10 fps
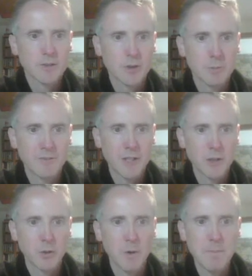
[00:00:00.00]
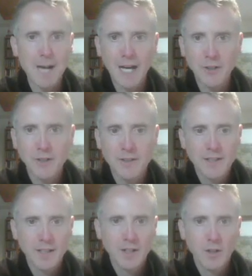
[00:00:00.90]
just to prevent you going mad,
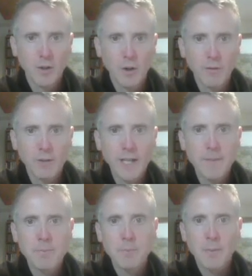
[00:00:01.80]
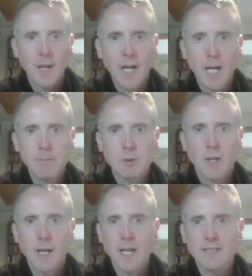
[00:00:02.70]
hopefully. So
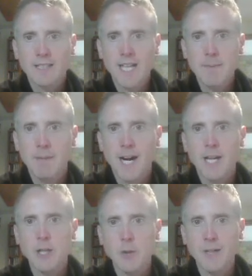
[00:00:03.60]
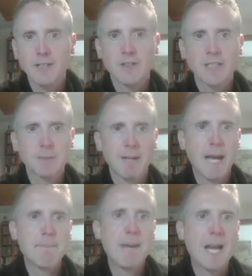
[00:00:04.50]
I select my units. This is
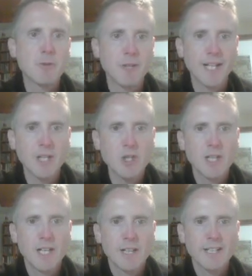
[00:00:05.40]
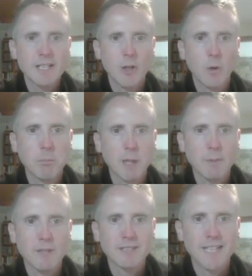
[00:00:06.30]
my Petri dish. This little
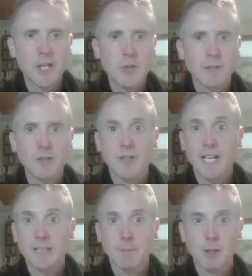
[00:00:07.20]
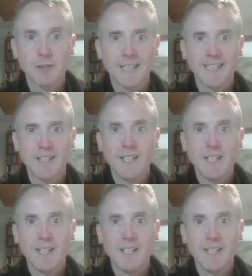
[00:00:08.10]
blob in the center is the antibiotic